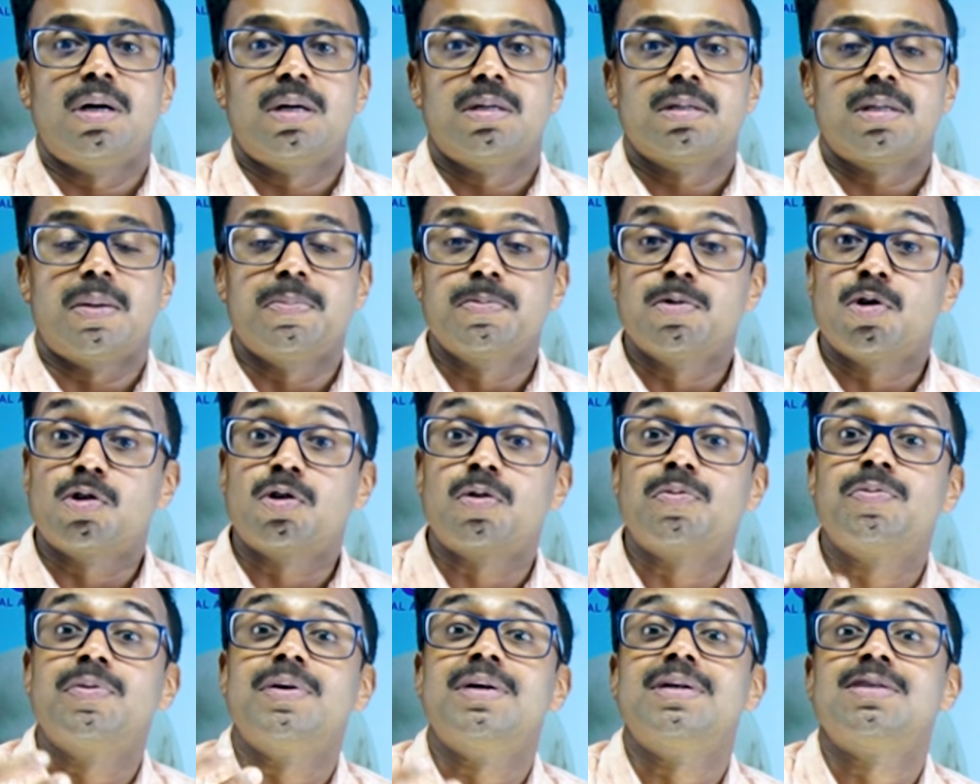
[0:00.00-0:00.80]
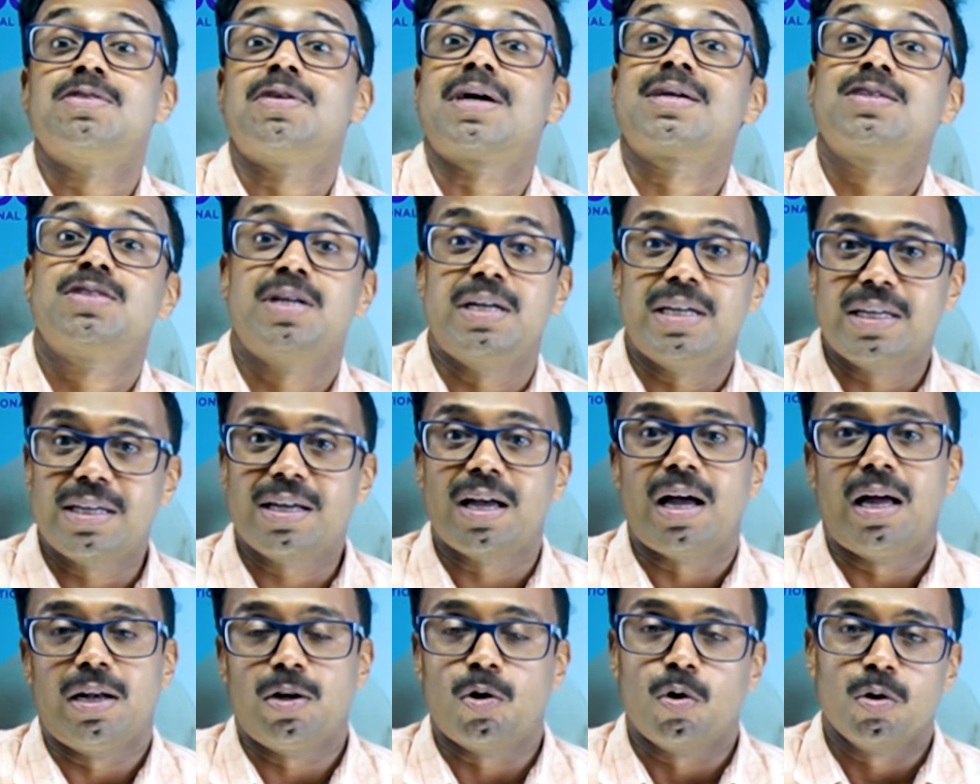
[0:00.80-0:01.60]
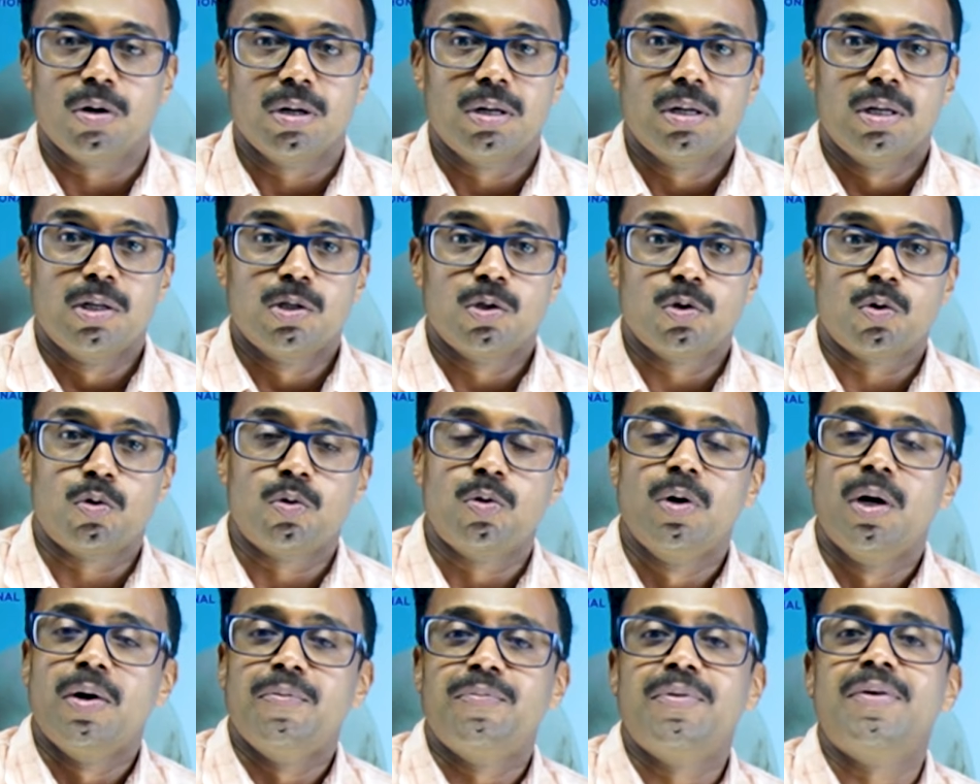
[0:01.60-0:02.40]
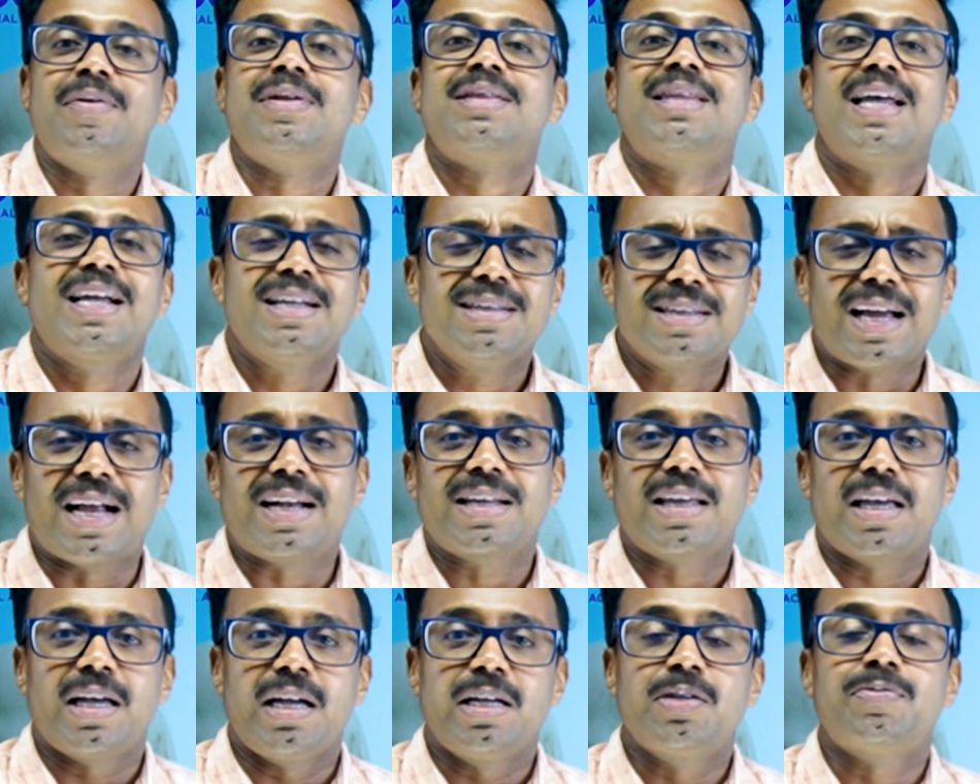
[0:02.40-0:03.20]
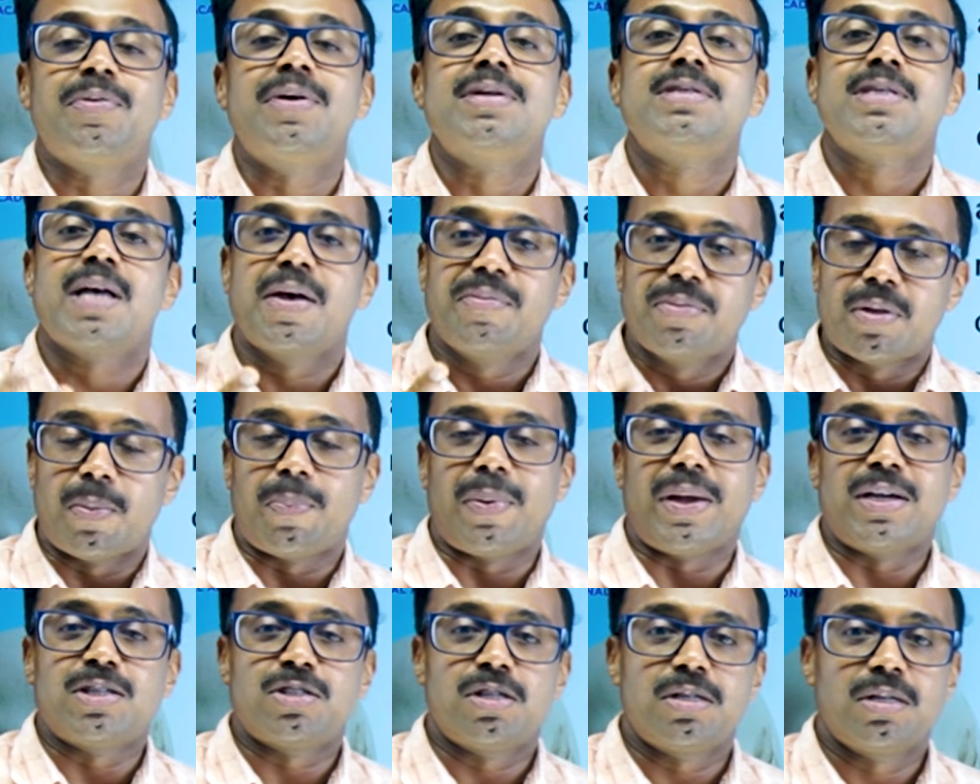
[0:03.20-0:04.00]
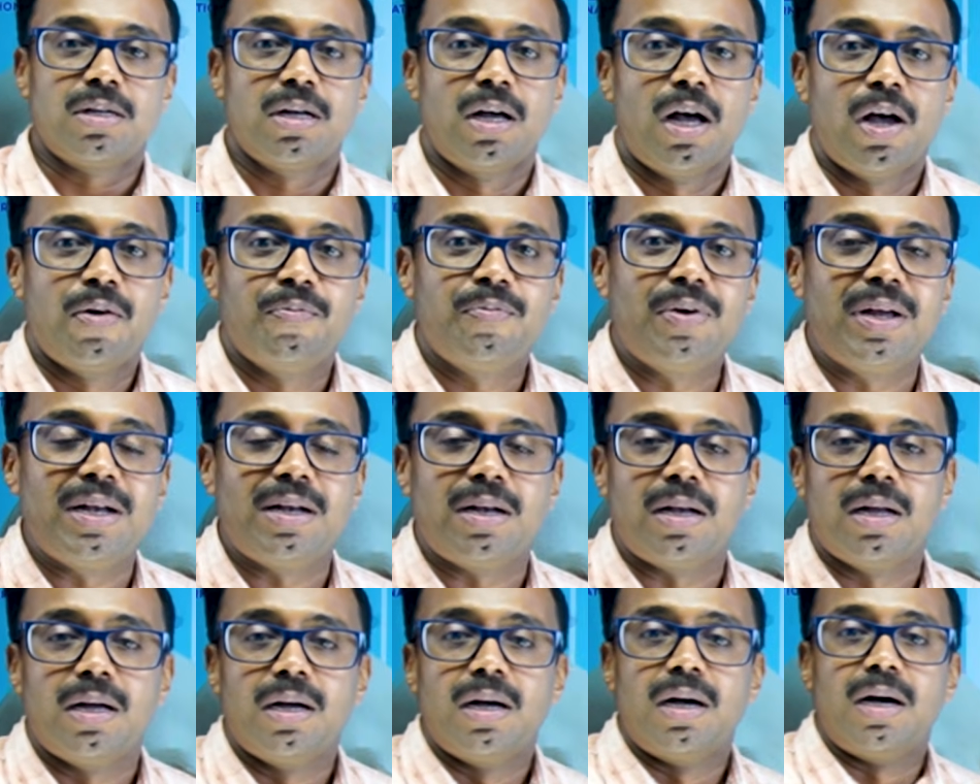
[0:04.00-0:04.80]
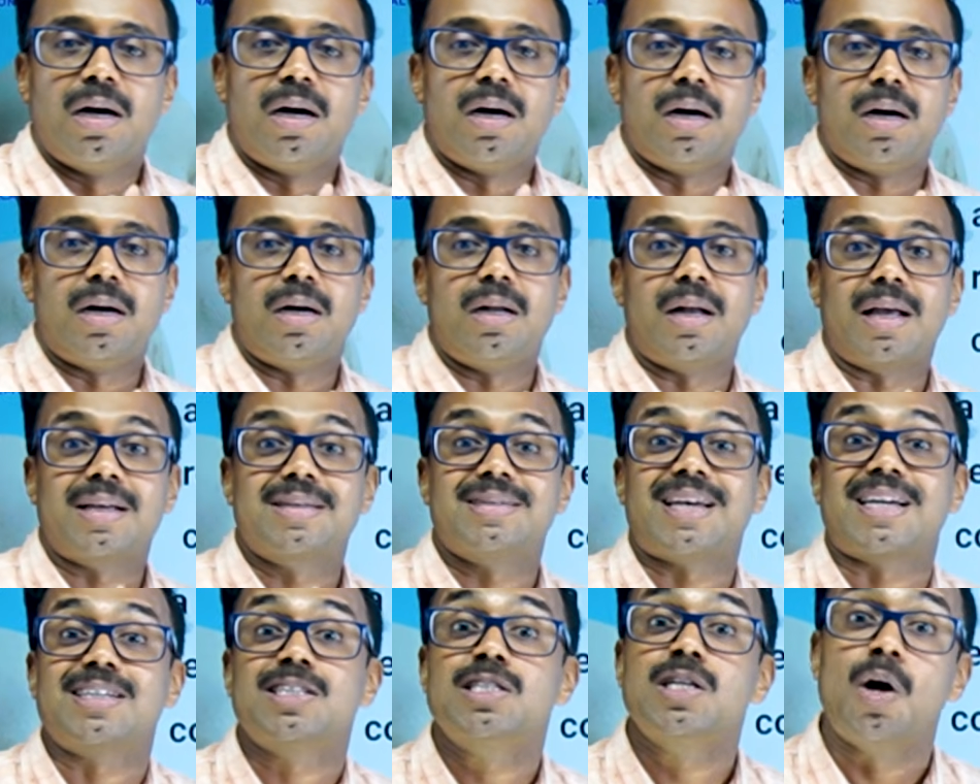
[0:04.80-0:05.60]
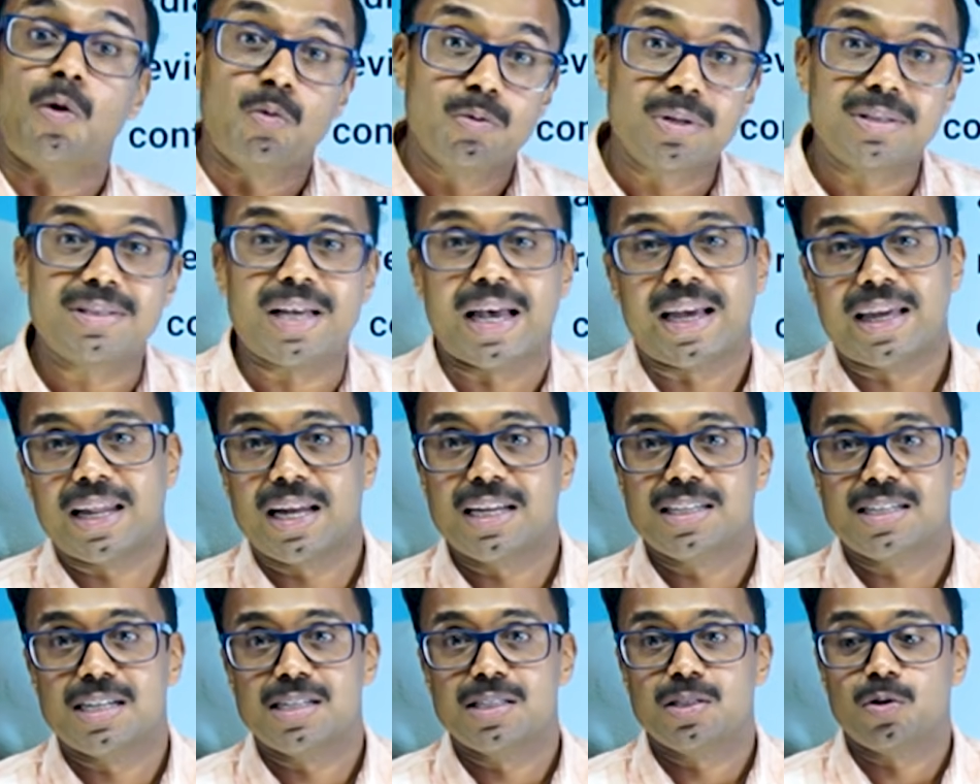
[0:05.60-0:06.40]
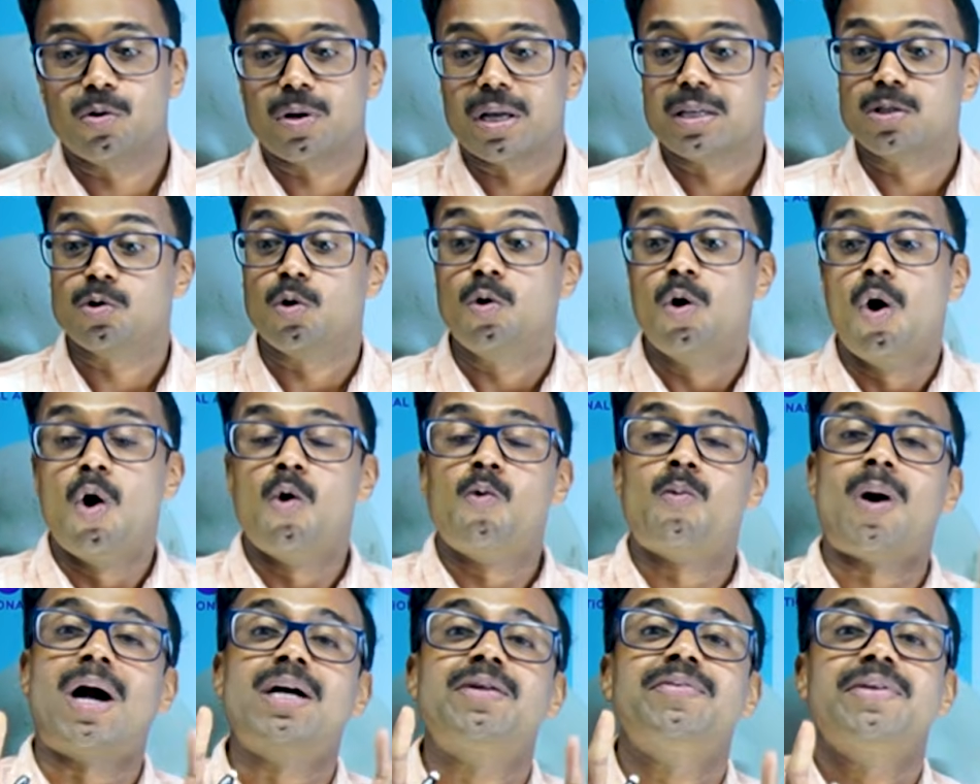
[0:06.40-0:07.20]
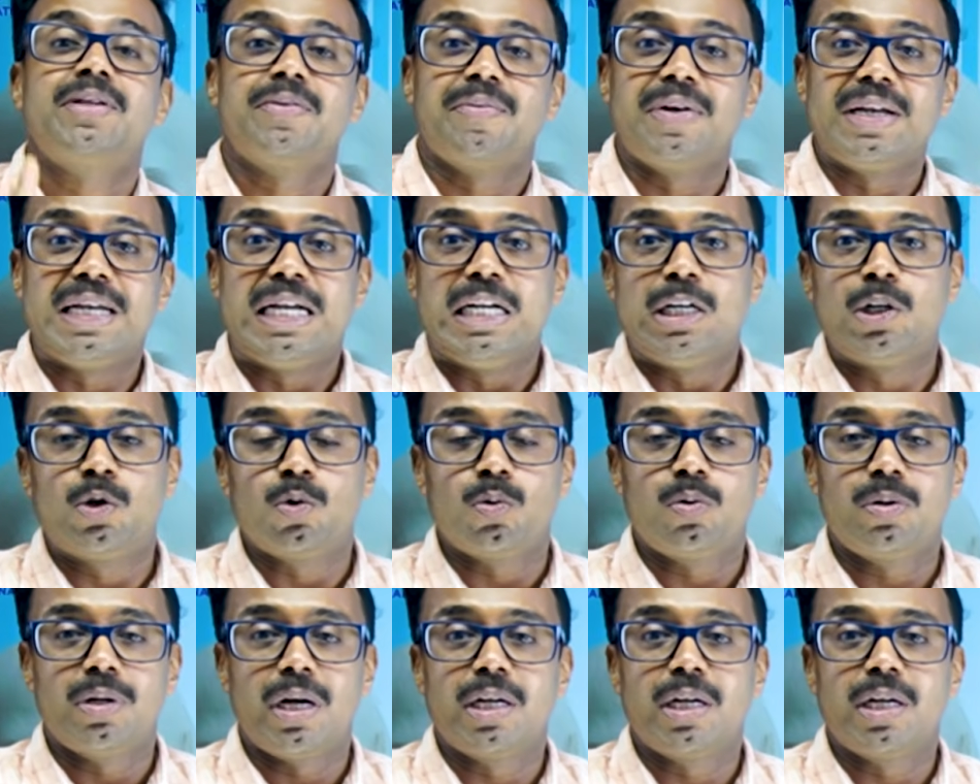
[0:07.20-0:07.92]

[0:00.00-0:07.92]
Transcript: some sort of suctioning and all. So we will think that it will save the patient, will like suction out the secretions. Okay, so what it will lead to?